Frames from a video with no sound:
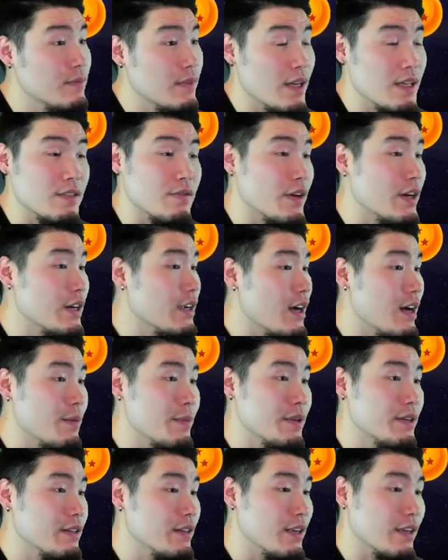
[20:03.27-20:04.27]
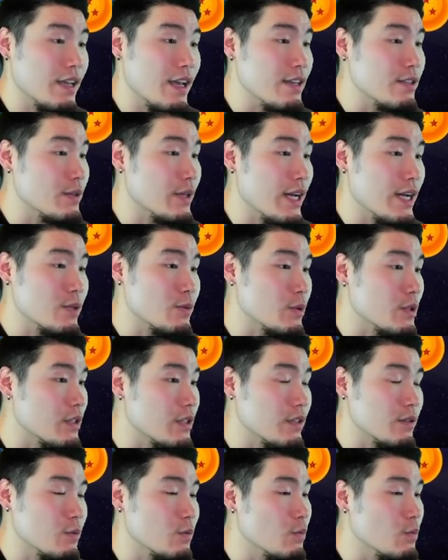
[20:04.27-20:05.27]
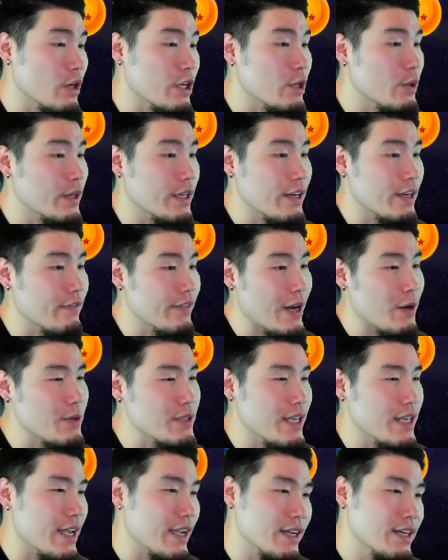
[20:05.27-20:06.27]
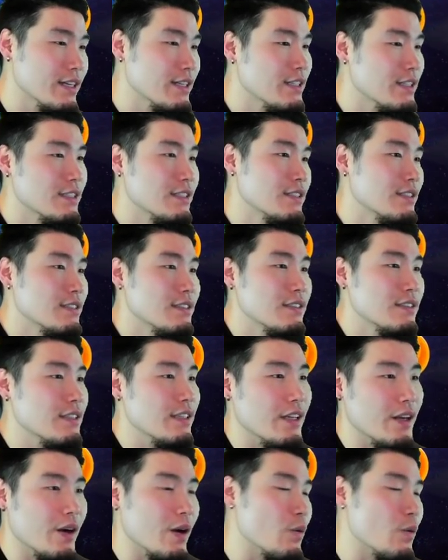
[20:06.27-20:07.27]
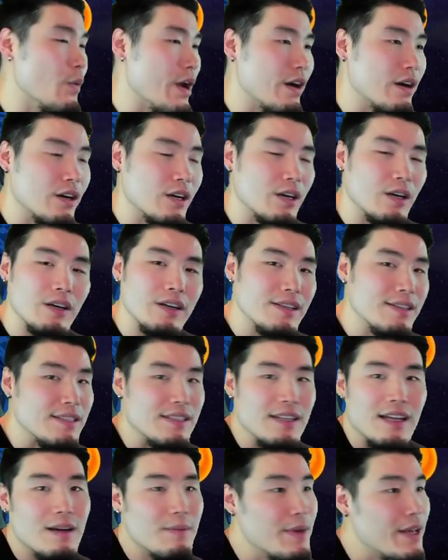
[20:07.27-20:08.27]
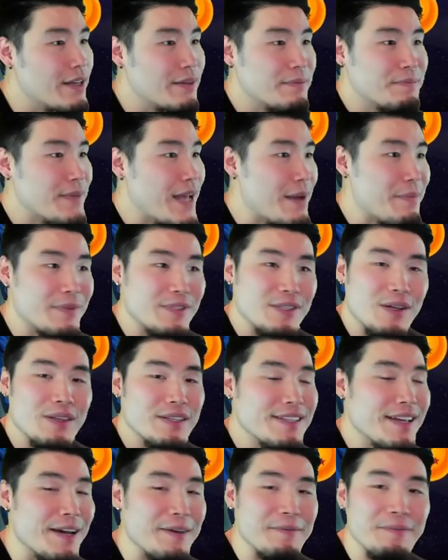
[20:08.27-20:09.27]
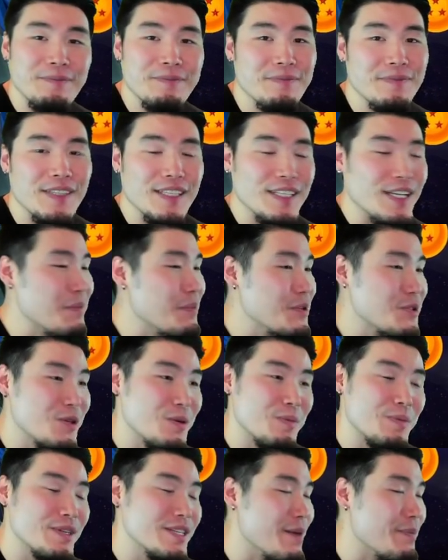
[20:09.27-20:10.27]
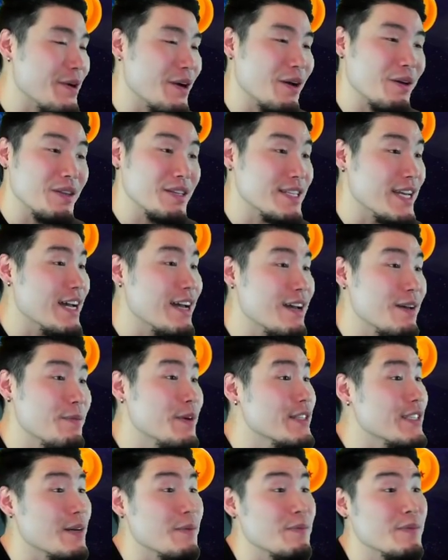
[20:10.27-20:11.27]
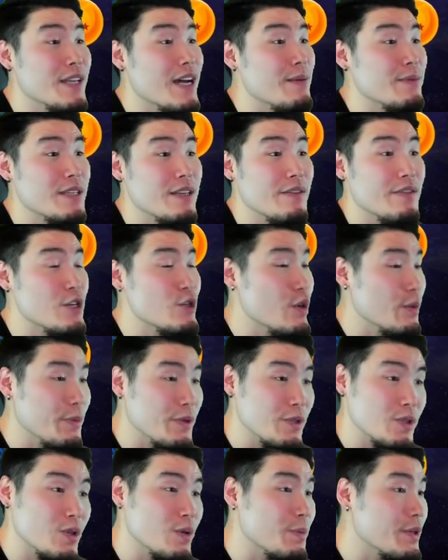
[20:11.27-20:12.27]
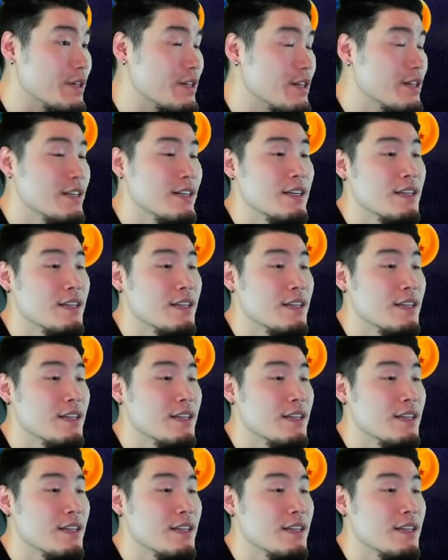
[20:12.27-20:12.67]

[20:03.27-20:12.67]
It's very common in case you guys were wondering if that was like, you know, a rare occurrence. Nah, man, happens all the time. The double supers happen all the time, sometimes even a triple super.